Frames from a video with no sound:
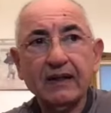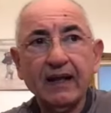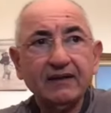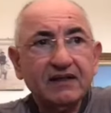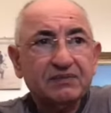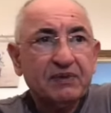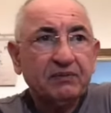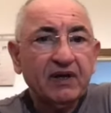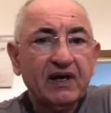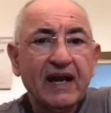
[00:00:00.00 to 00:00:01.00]
And these
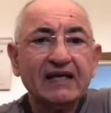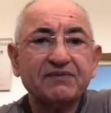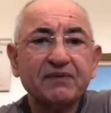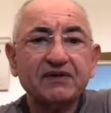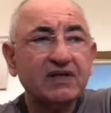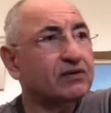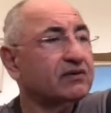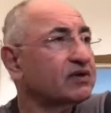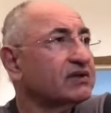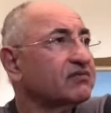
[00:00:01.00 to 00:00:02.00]
people are experts, and you
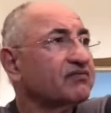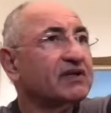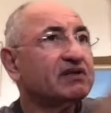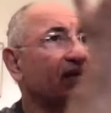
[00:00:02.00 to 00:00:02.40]
just read